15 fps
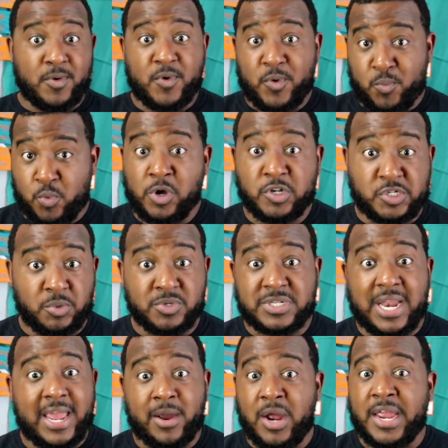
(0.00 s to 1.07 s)
Wilson was
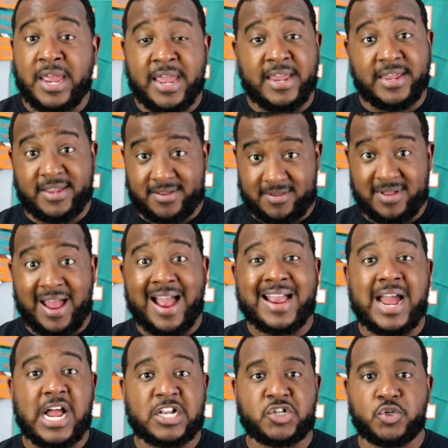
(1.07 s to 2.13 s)
like, hey, I
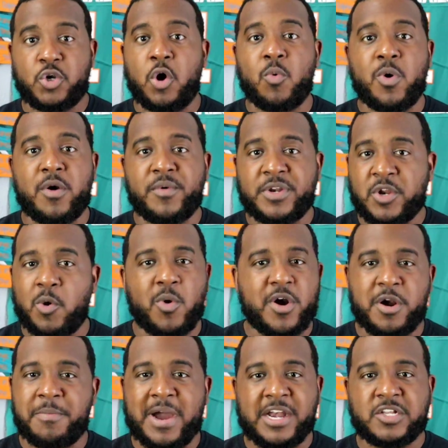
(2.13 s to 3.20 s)
got you. Don't worry. Don't
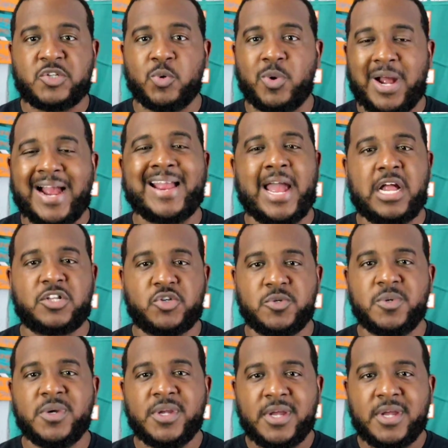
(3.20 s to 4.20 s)
worry about it, Tua. I got you.